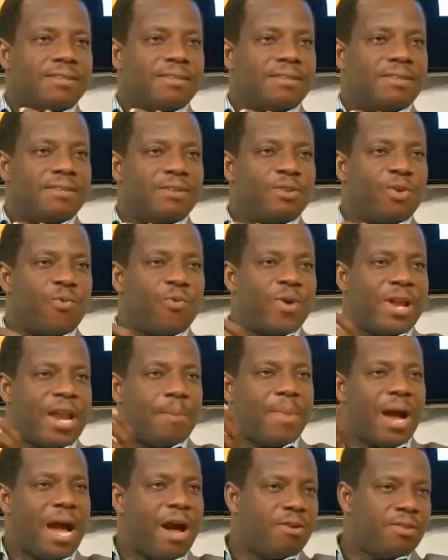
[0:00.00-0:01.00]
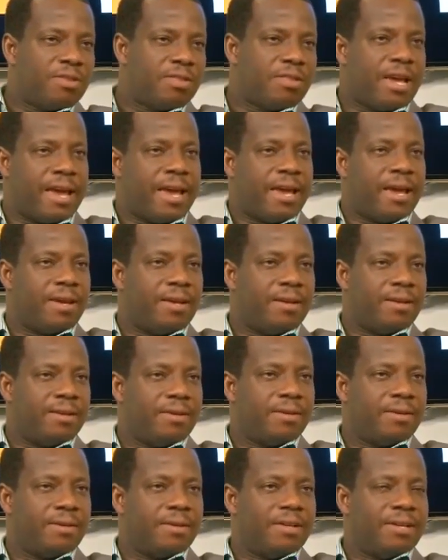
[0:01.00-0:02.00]
you know, when I'm out there,
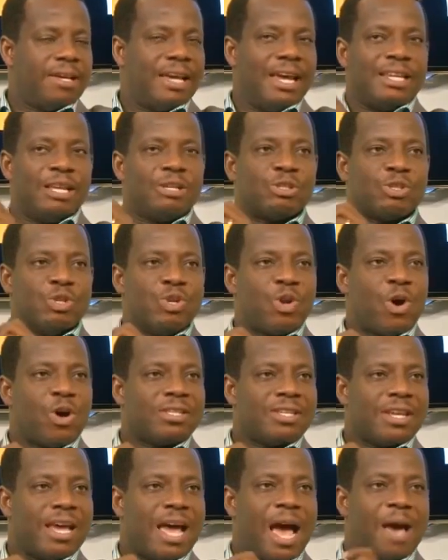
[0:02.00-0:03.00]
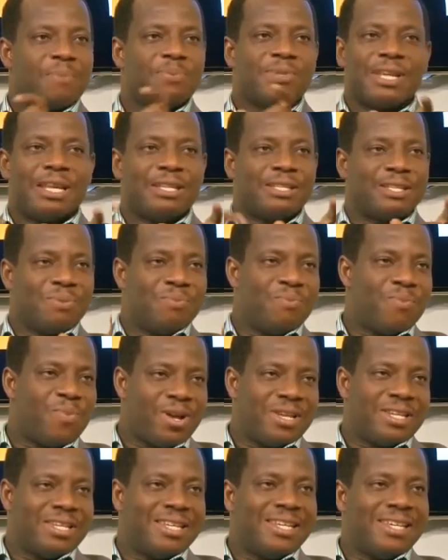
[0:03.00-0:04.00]
it is not absent in
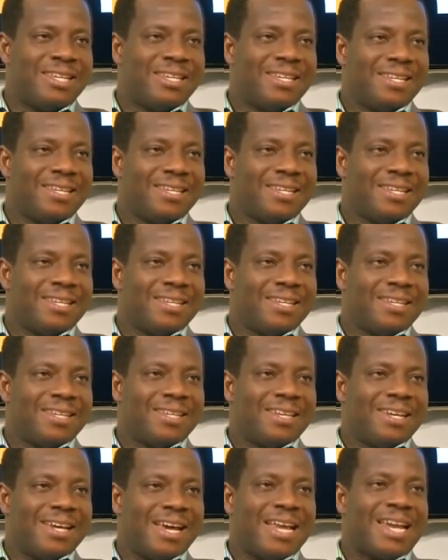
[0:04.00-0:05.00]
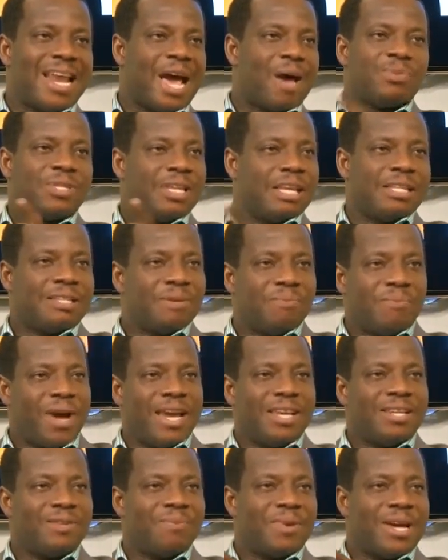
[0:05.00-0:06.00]
body and absent in
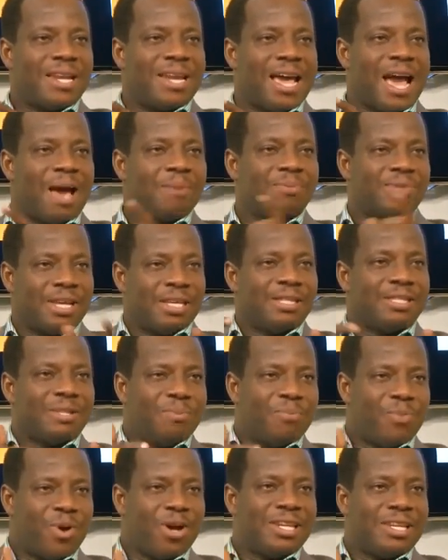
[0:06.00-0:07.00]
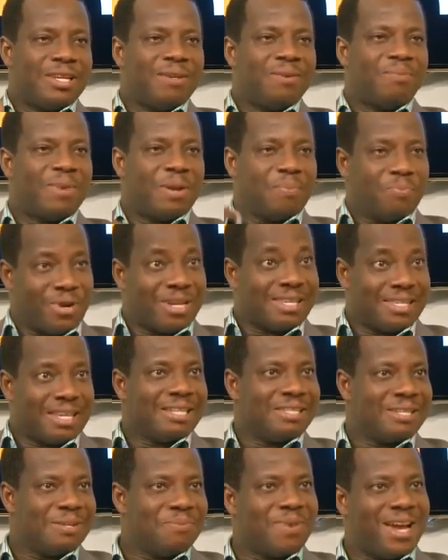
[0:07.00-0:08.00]
mind, but absent in body, but
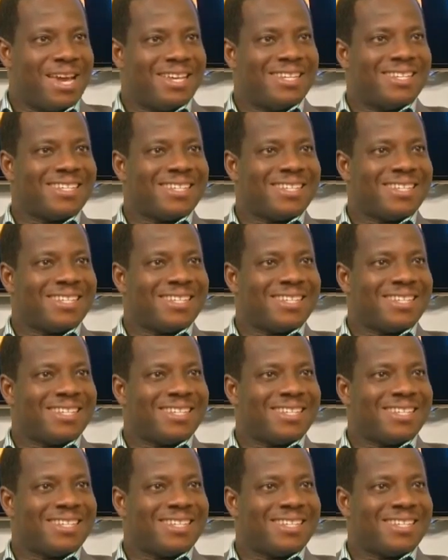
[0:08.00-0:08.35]
present in mind.